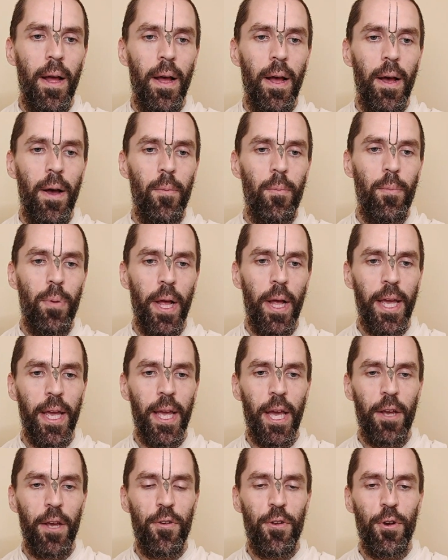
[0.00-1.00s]
playing
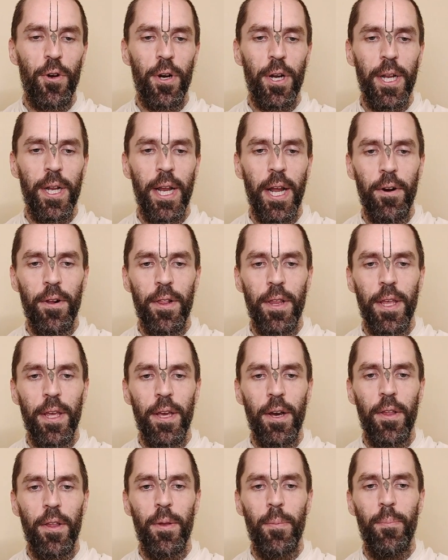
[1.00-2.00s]
extraordinarily
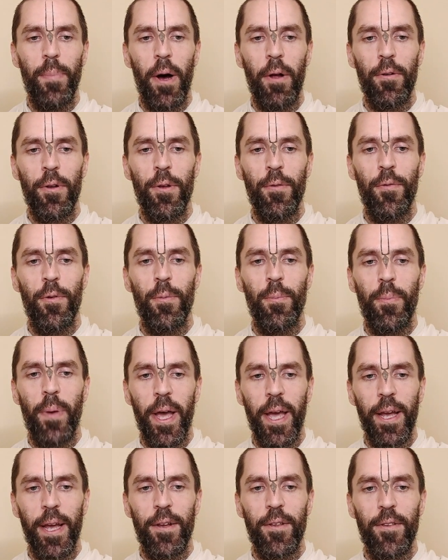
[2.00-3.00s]
on the bountiful
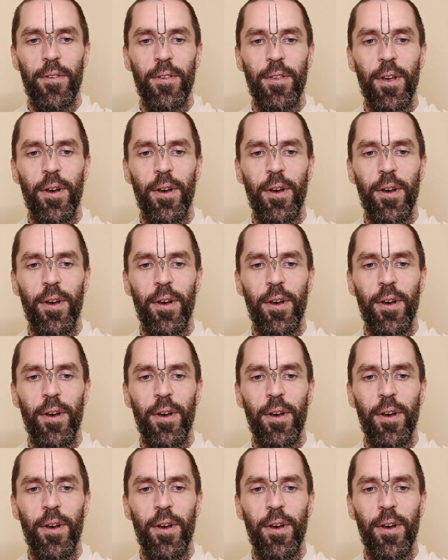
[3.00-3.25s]
banks